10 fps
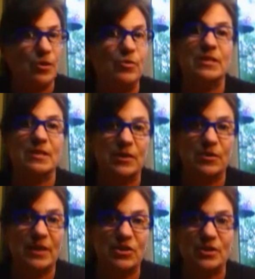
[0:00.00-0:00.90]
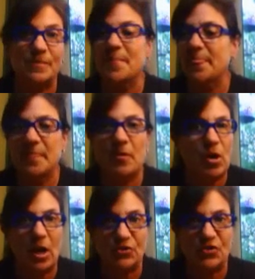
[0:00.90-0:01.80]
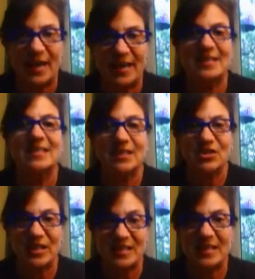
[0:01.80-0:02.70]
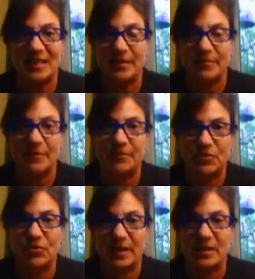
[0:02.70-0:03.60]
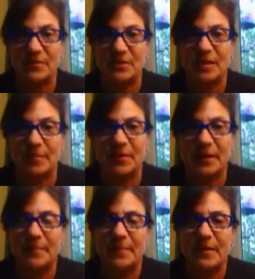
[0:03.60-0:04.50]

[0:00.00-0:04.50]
No consideration, no contract, just a gift if you transfer something.